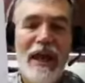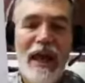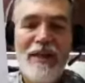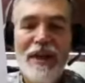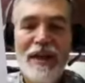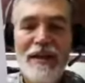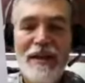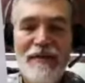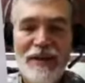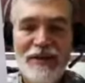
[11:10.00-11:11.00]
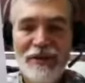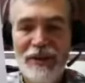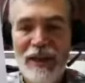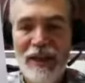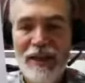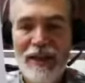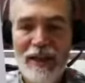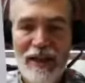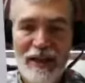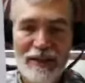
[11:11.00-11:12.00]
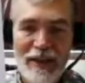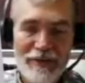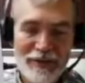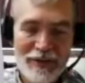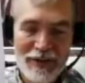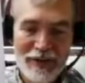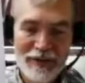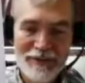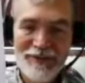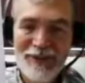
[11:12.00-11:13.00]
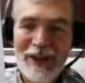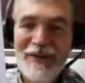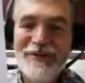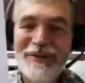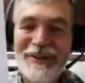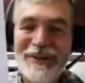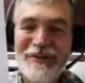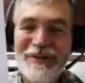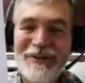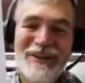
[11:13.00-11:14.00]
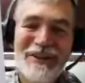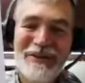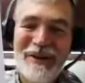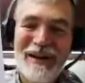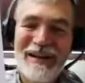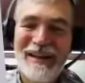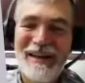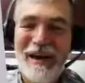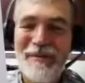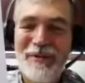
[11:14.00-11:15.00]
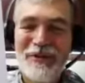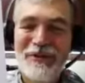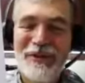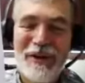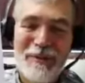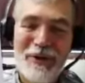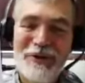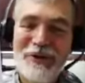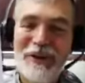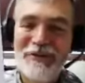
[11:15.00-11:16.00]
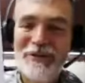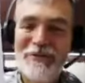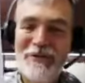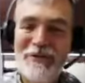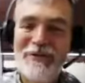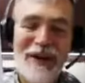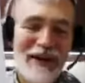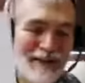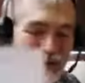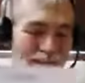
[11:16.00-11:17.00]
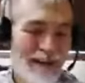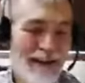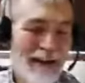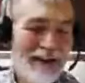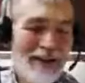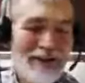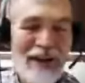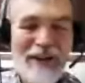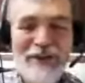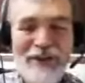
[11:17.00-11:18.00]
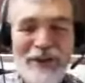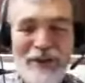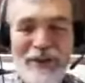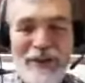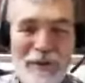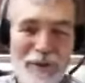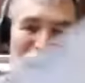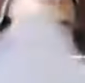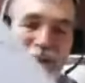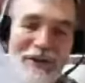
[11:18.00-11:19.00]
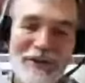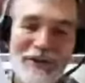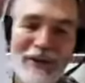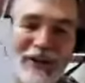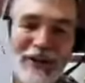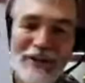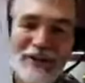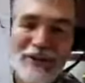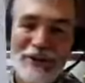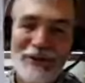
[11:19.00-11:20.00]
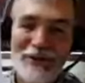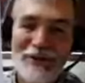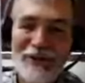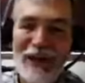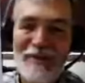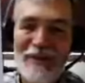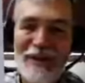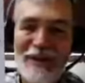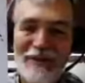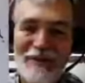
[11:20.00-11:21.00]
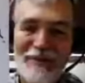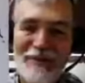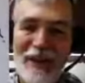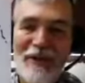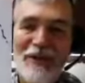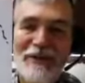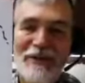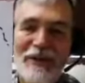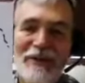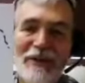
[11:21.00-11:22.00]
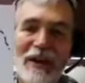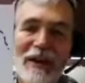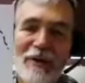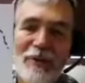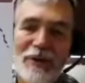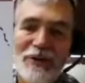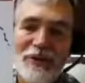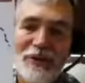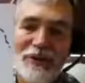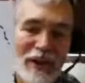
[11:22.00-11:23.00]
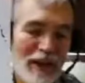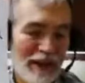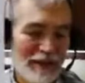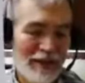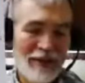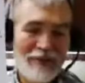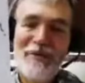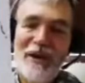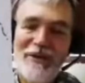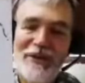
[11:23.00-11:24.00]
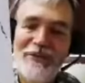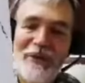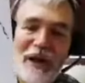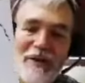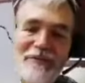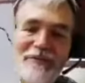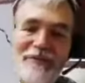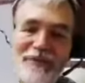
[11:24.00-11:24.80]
And then eventually, left to a person left to their own devices, the chances are that they will progress to diabetes. Now, this is what you'll see that's different about this graph.